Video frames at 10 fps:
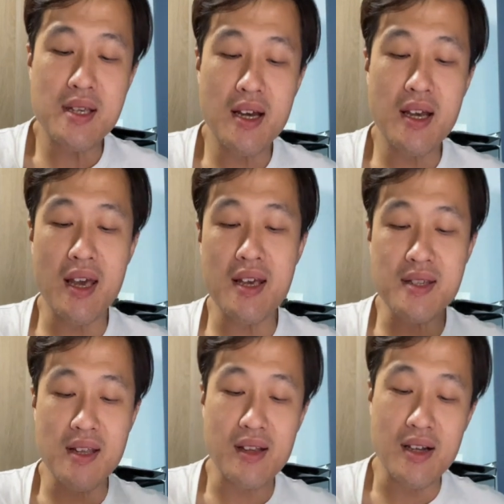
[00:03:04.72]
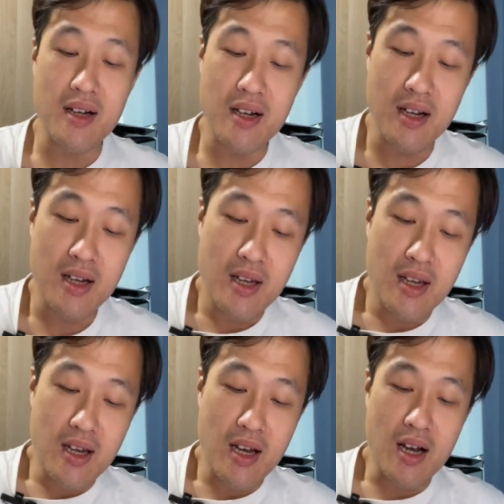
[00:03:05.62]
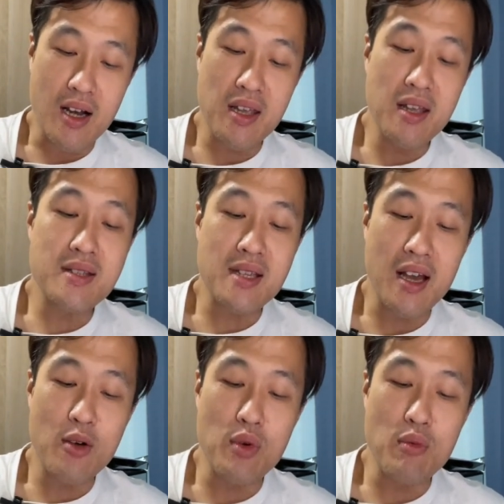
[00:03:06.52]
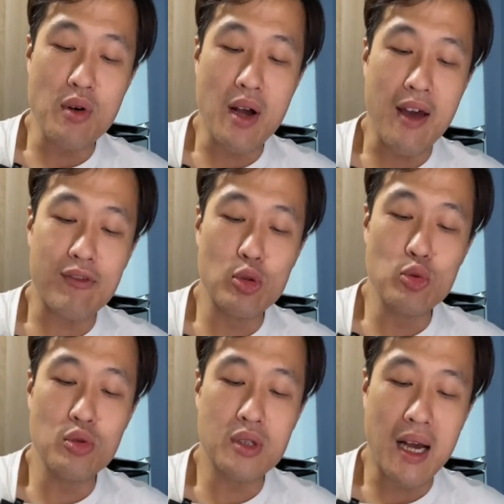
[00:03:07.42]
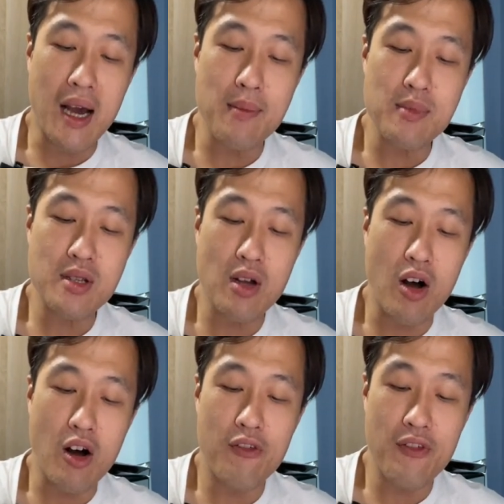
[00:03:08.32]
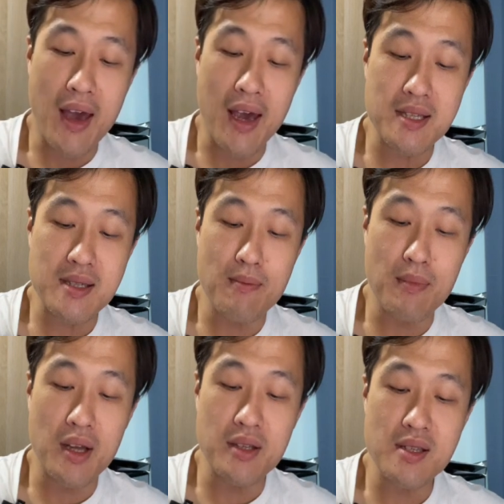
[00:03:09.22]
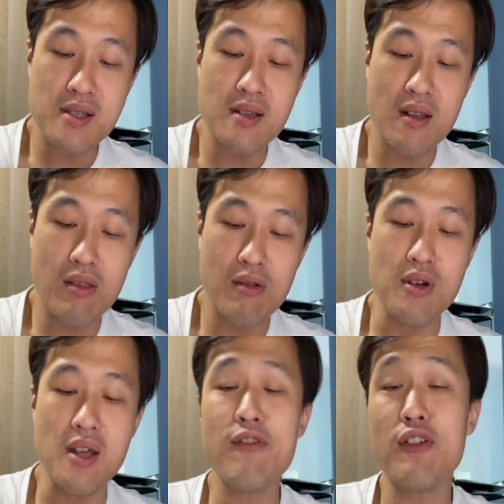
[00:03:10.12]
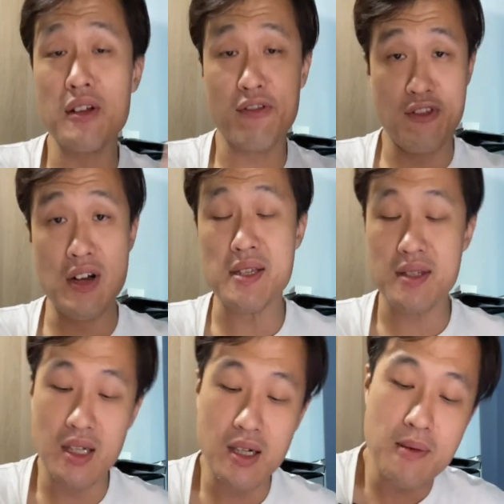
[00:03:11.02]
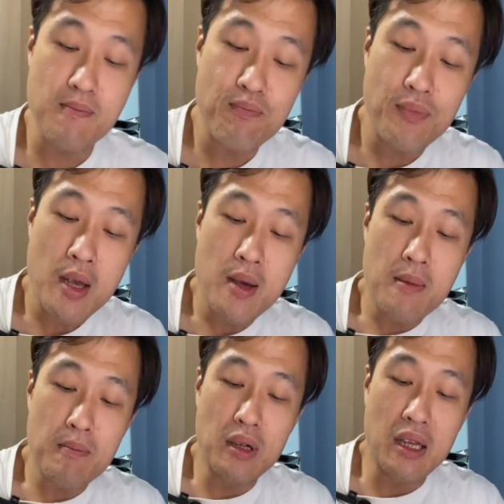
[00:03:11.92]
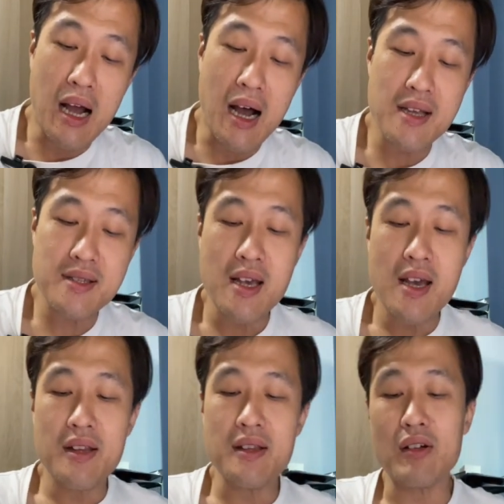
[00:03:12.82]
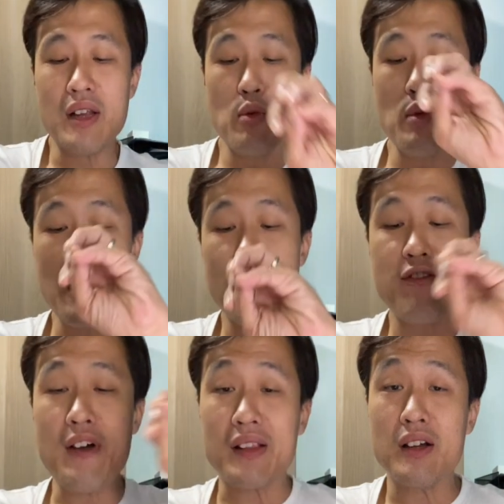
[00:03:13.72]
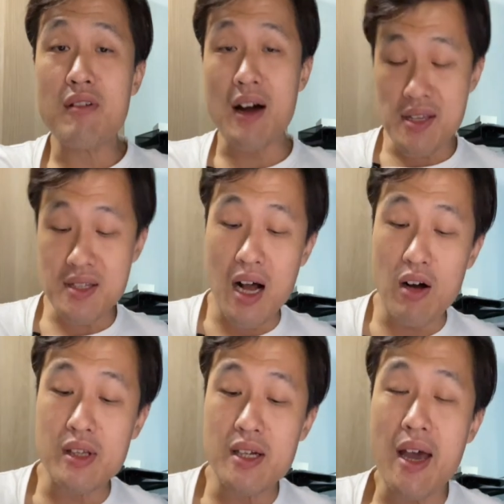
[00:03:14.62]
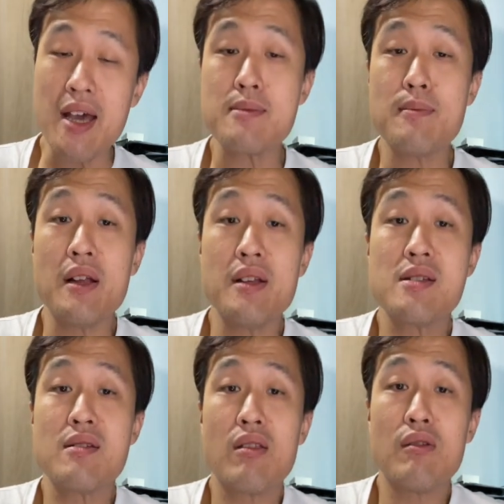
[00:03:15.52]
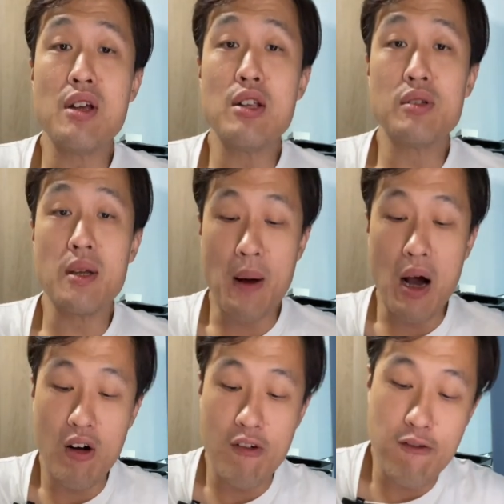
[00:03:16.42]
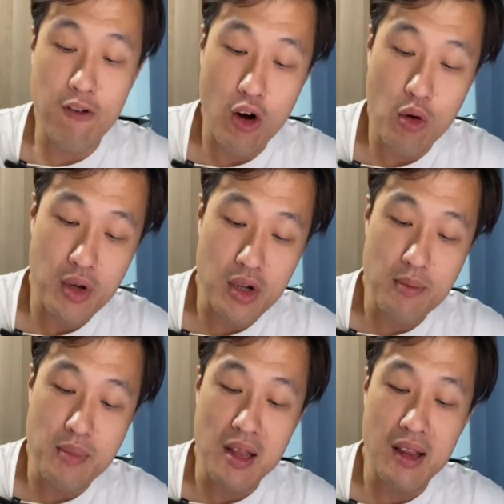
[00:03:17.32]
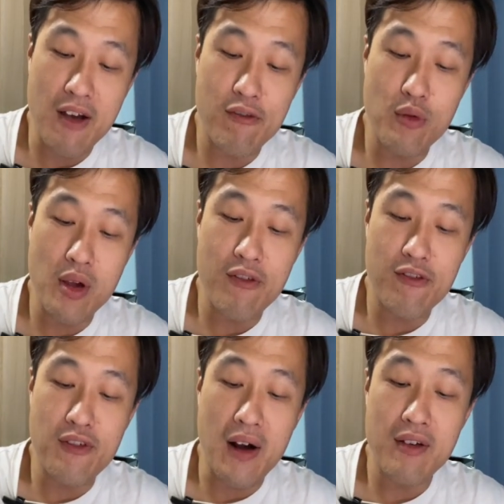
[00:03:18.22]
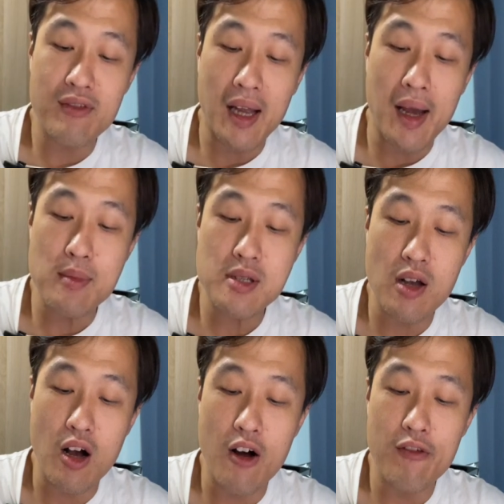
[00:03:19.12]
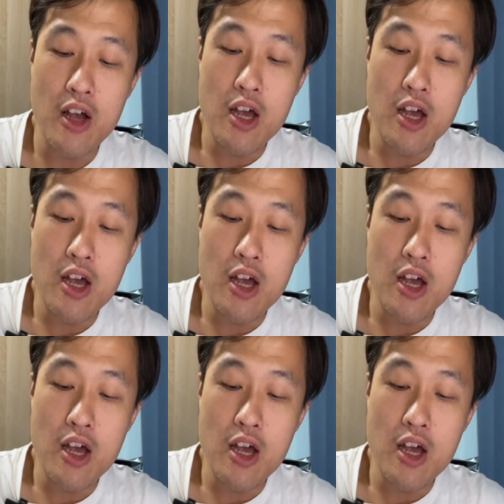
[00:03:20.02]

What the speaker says: here is in the inside we will have 2 times of x minus 3 for the first term, plus, now that we factorized out the x minus 3 to the power of 4, we're going to be left with 5 times of